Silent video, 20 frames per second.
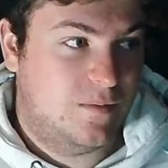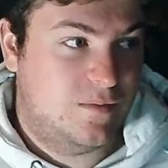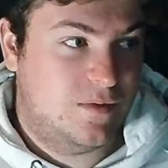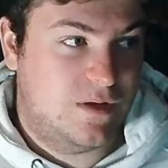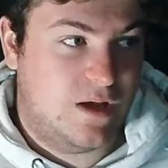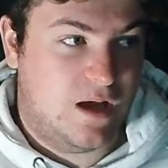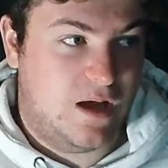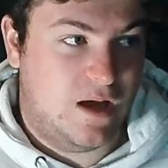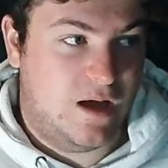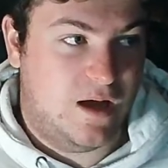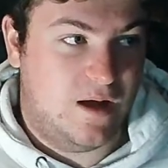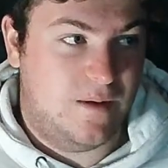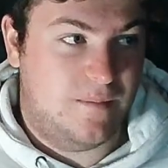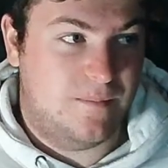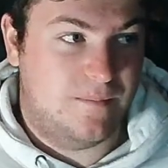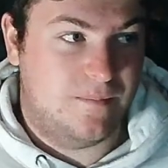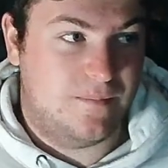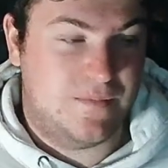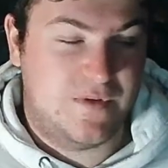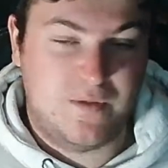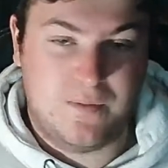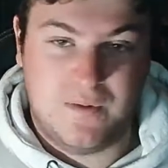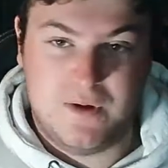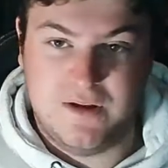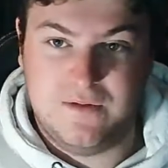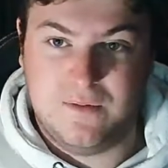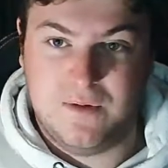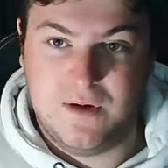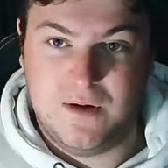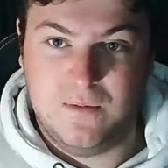
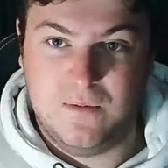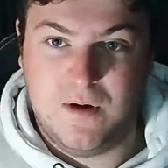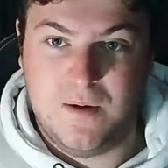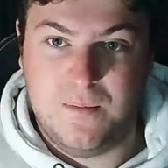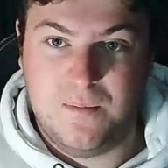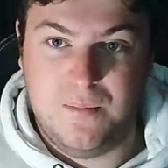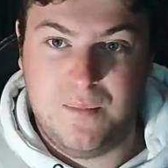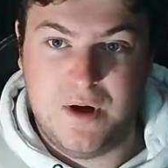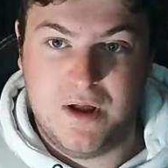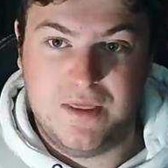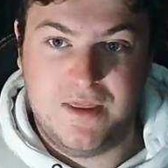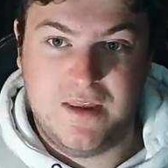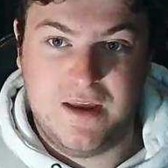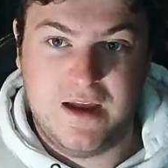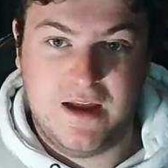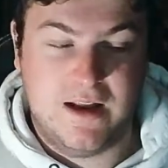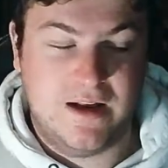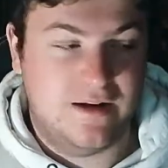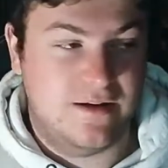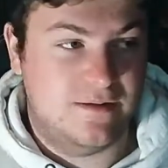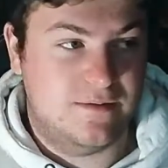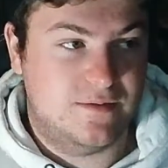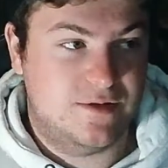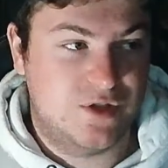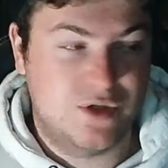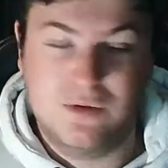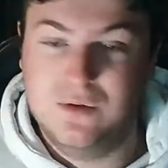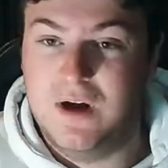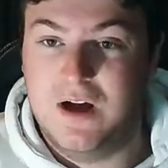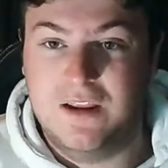2021, but then
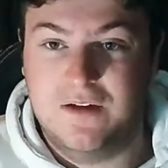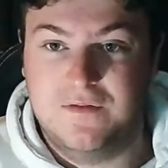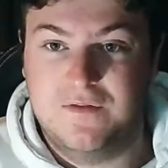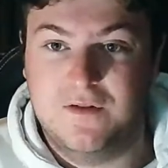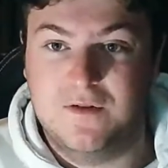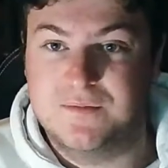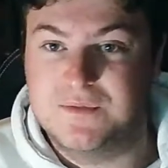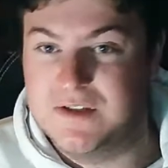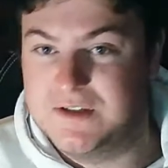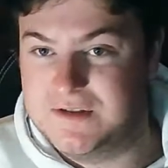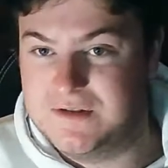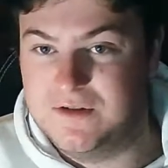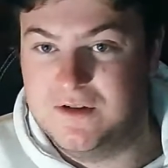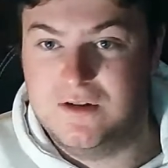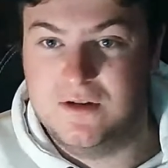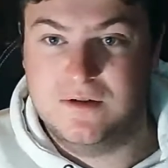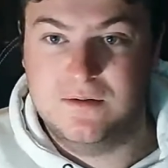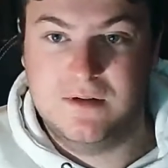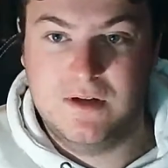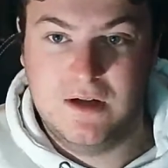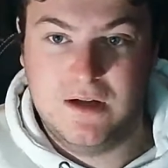2 other films I saw